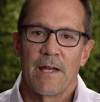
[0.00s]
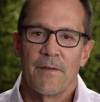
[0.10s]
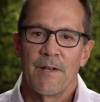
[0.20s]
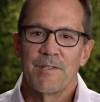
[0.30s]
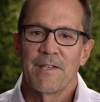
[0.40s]
I
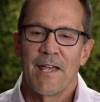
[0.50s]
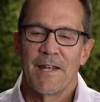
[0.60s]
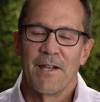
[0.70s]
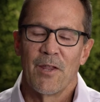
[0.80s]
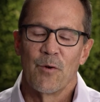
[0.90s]
eventually
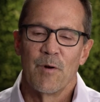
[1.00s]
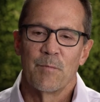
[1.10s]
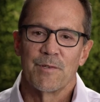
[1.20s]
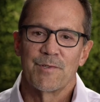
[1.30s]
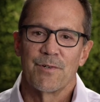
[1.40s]
had another
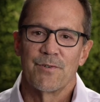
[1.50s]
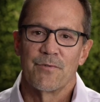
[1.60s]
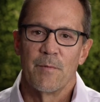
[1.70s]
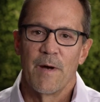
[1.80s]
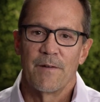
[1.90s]
Whipple
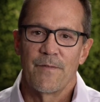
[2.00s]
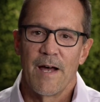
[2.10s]
surgery about